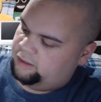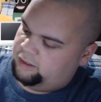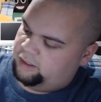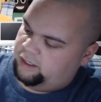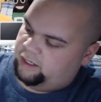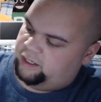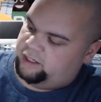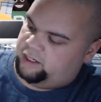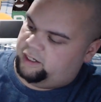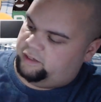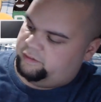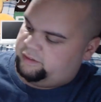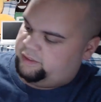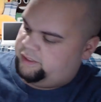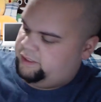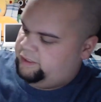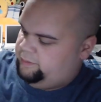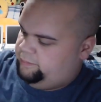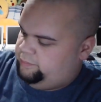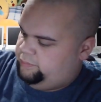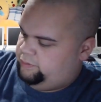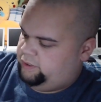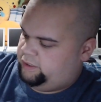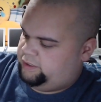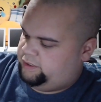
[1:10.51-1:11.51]
And obviously the
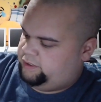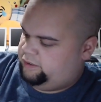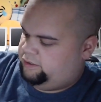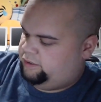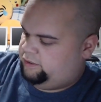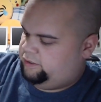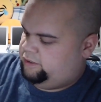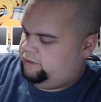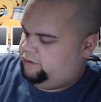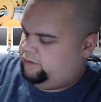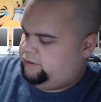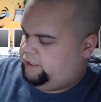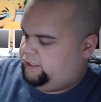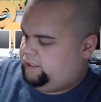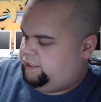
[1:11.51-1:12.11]
books are gonna go